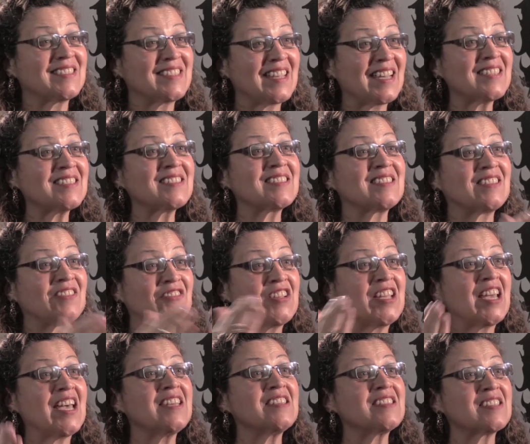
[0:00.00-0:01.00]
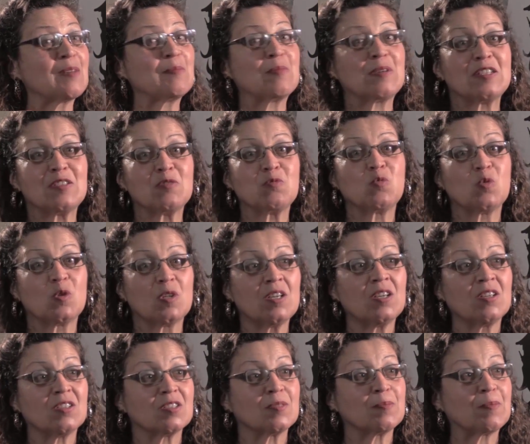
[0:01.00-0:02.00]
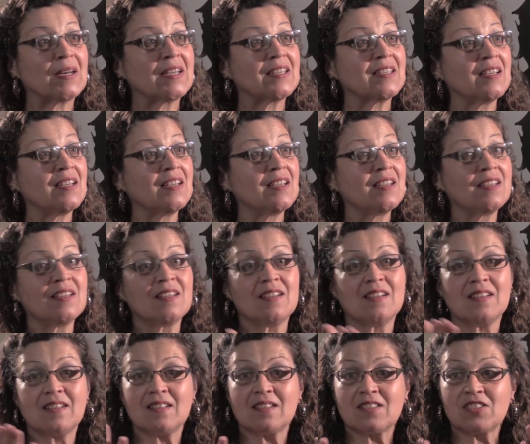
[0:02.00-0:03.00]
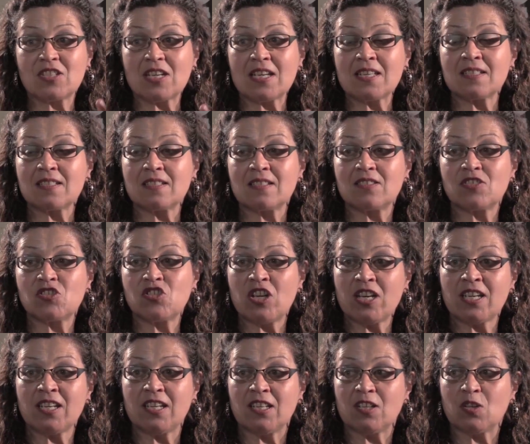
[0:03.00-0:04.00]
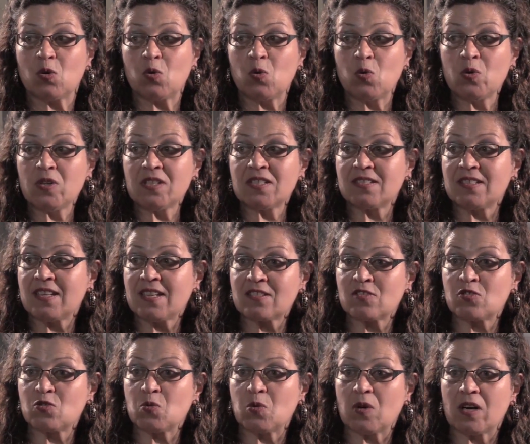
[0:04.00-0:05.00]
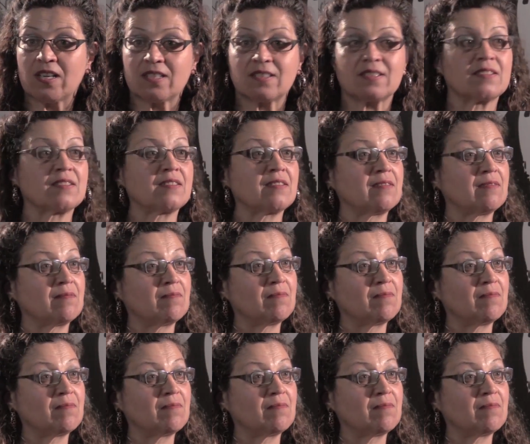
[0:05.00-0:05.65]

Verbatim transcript: That creates a better world by just checking who is next to us.